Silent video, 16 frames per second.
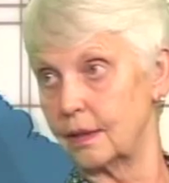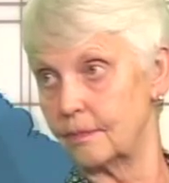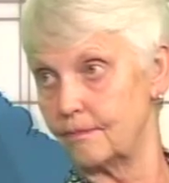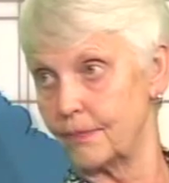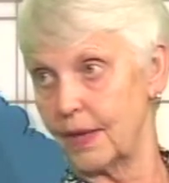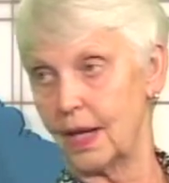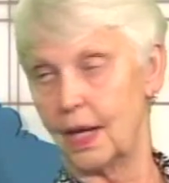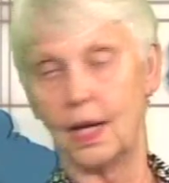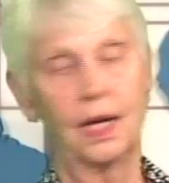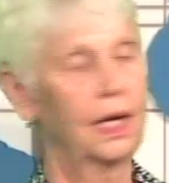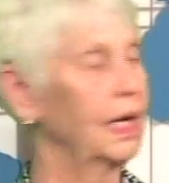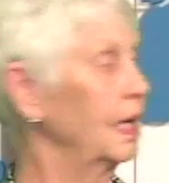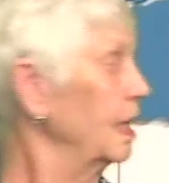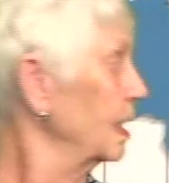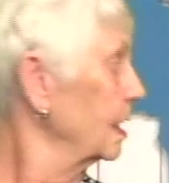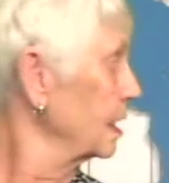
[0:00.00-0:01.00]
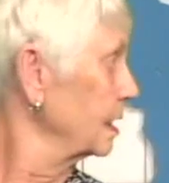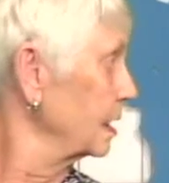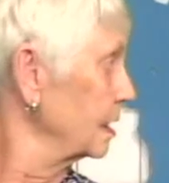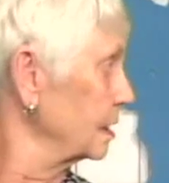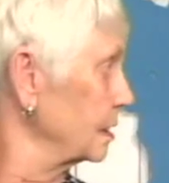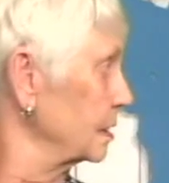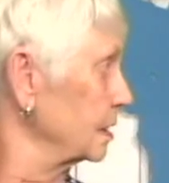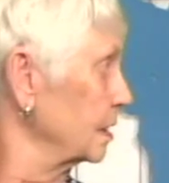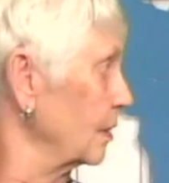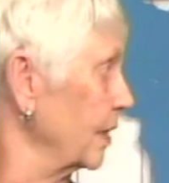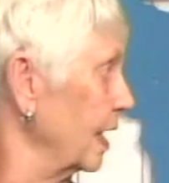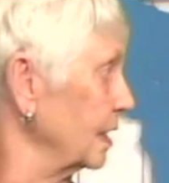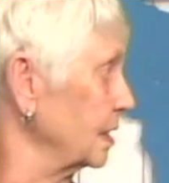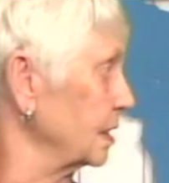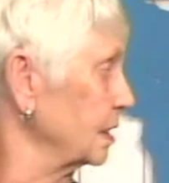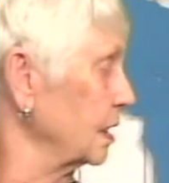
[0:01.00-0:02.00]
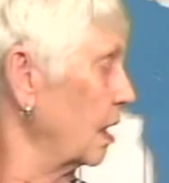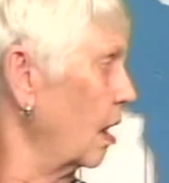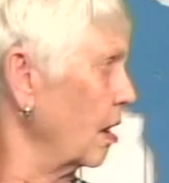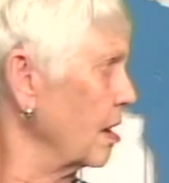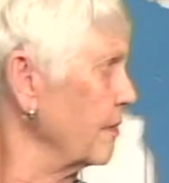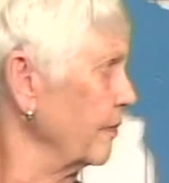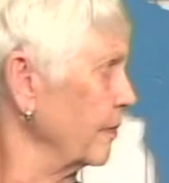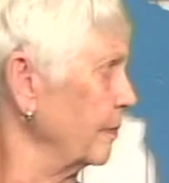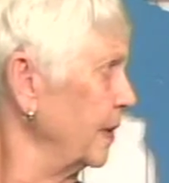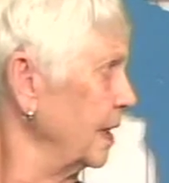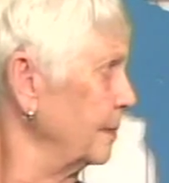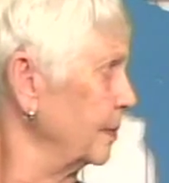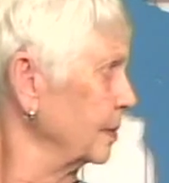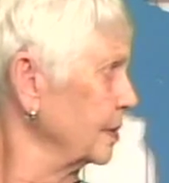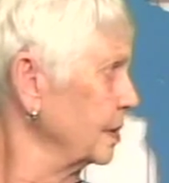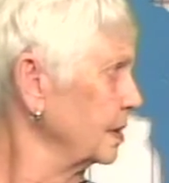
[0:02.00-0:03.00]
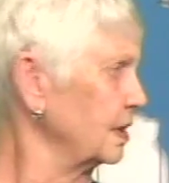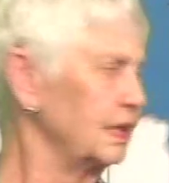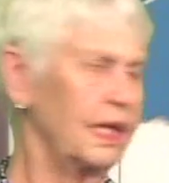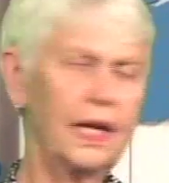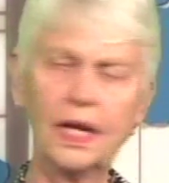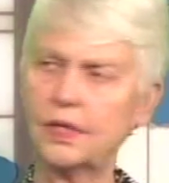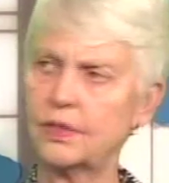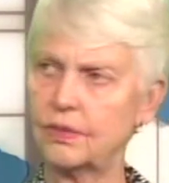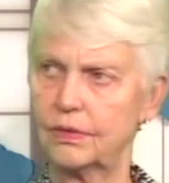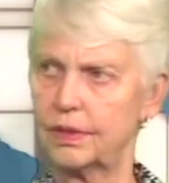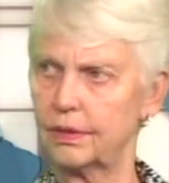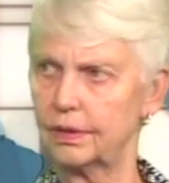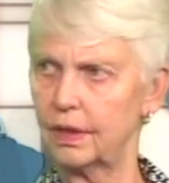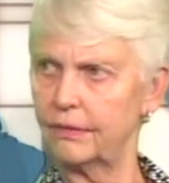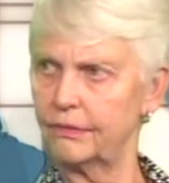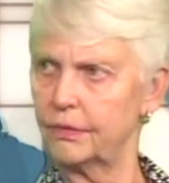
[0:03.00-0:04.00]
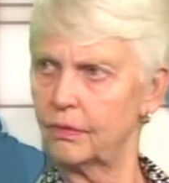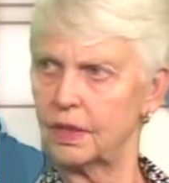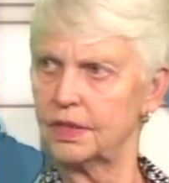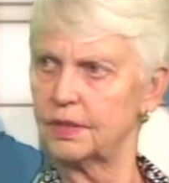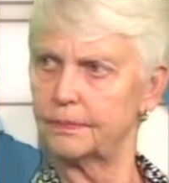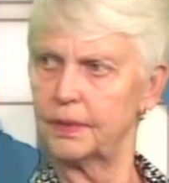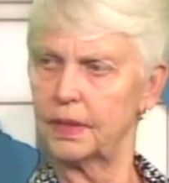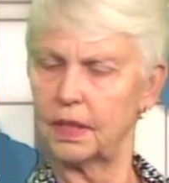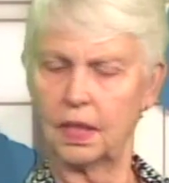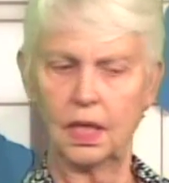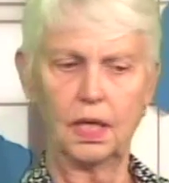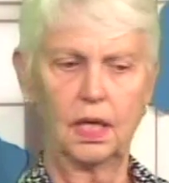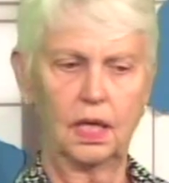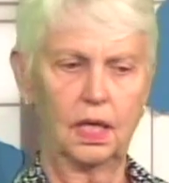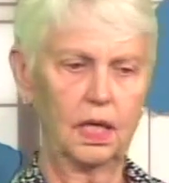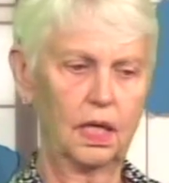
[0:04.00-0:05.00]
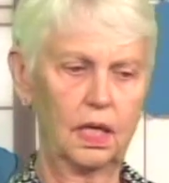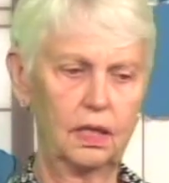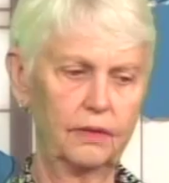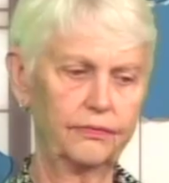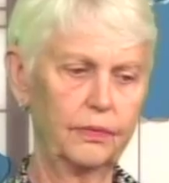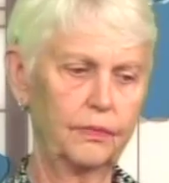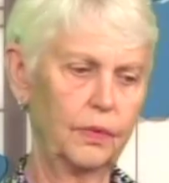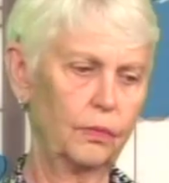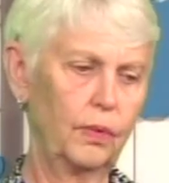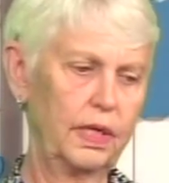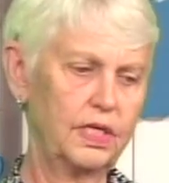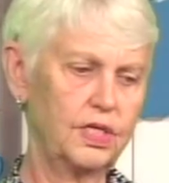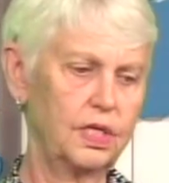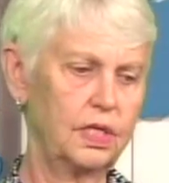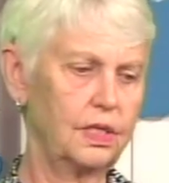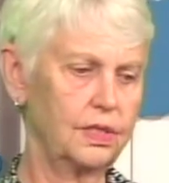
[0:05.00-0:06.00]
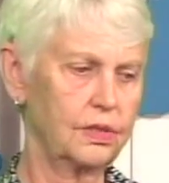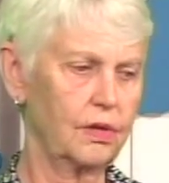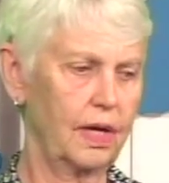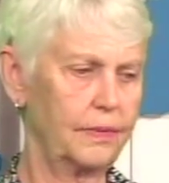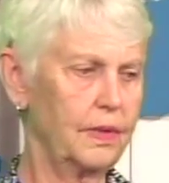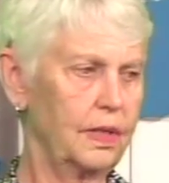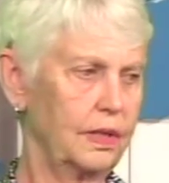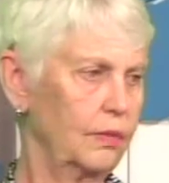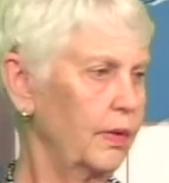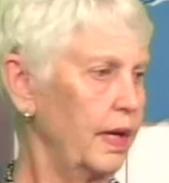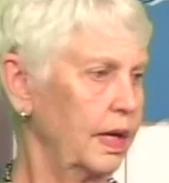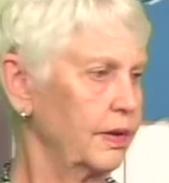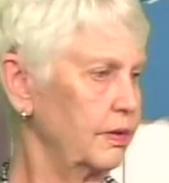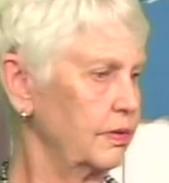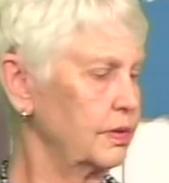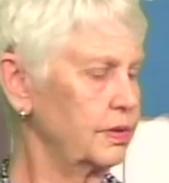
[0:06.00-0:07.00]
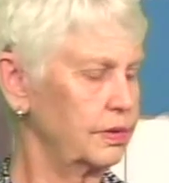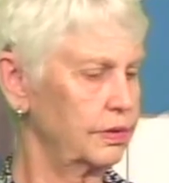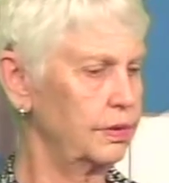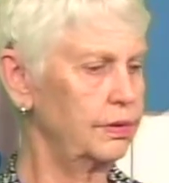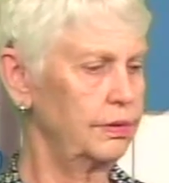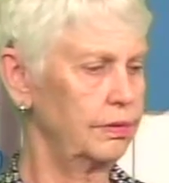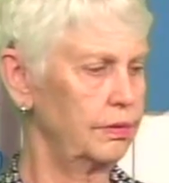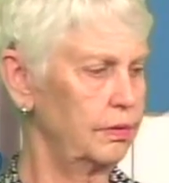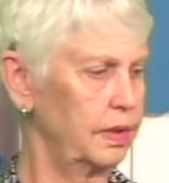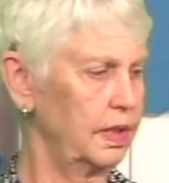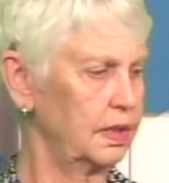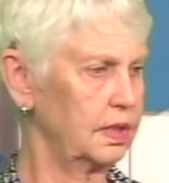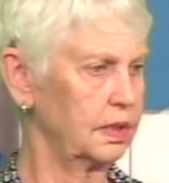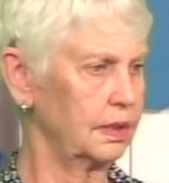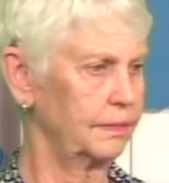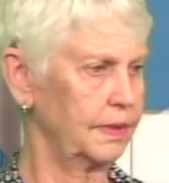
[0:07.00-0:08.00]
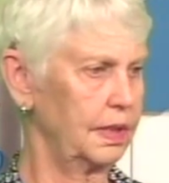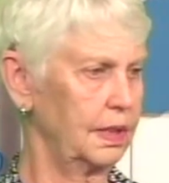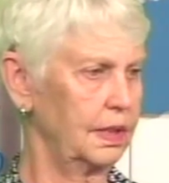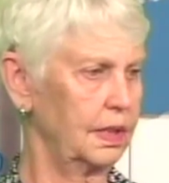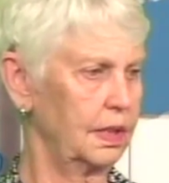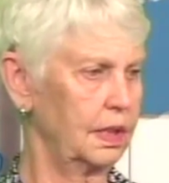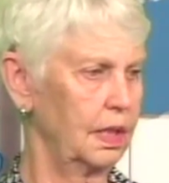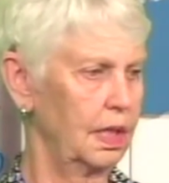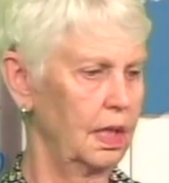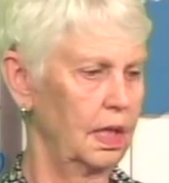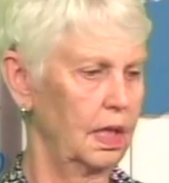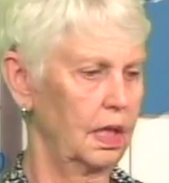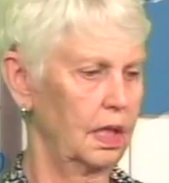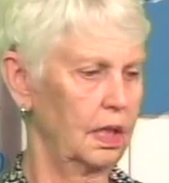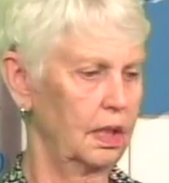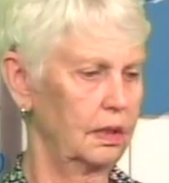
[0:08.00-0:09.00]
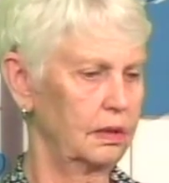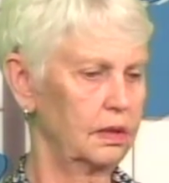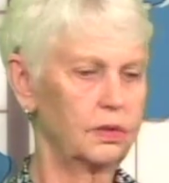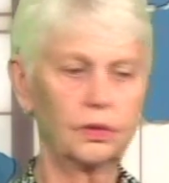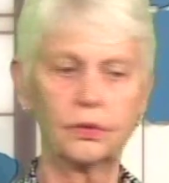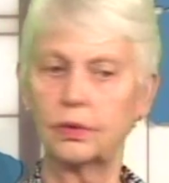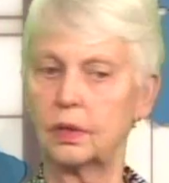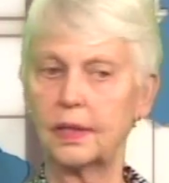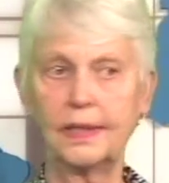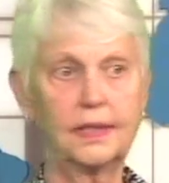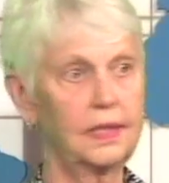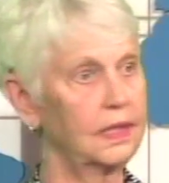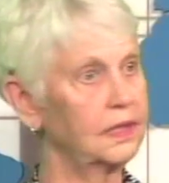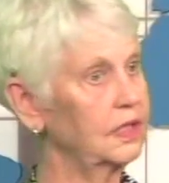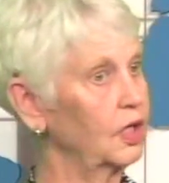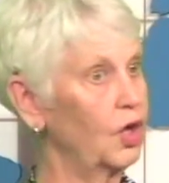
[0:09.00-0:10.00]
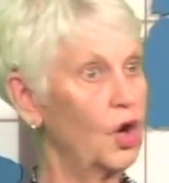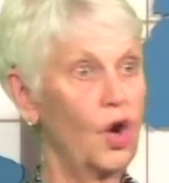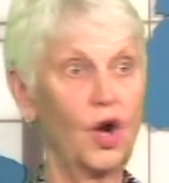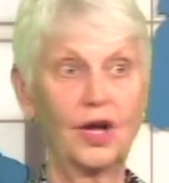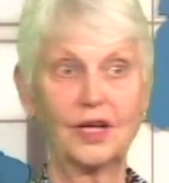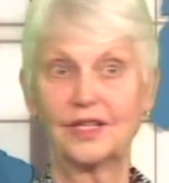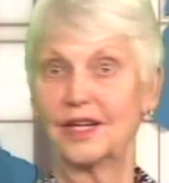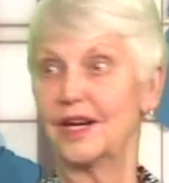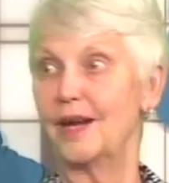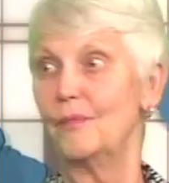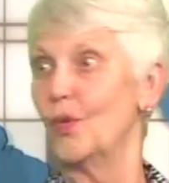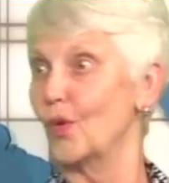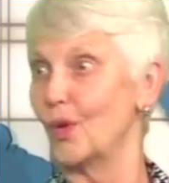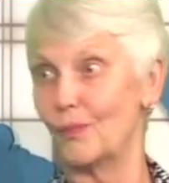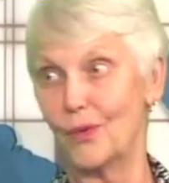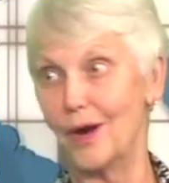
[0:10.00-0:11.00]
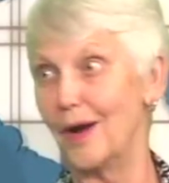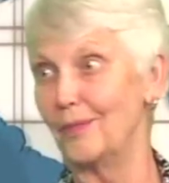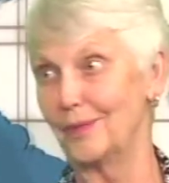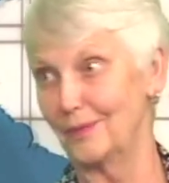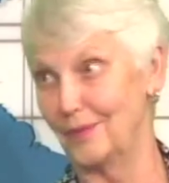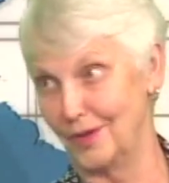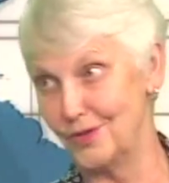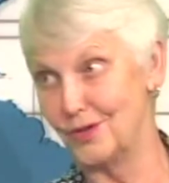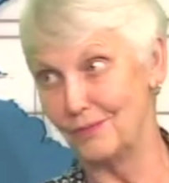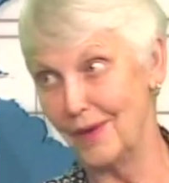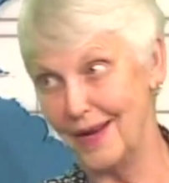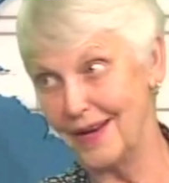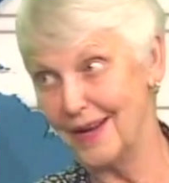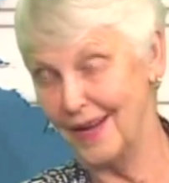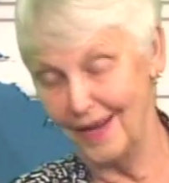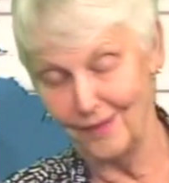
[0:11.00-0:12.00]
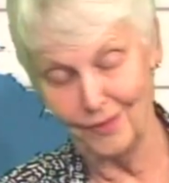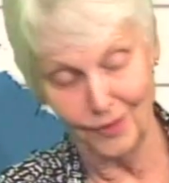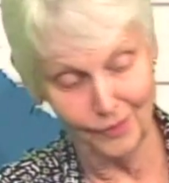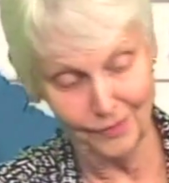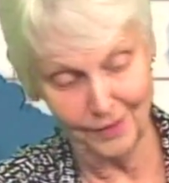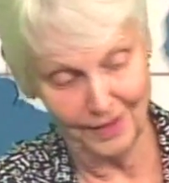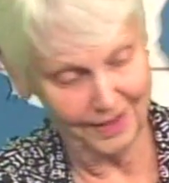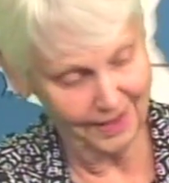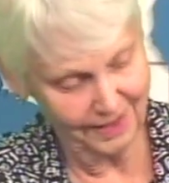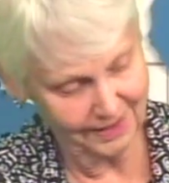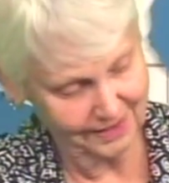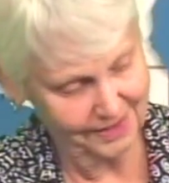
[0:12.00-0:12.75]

Right, right. And uh, so mm-hmm. that's hard for people to say to their loved ones, but right. Uh, from the way she described it and the way others too, it's something that. Uh, certainly doesn't cause any more problem than you might have already. Right.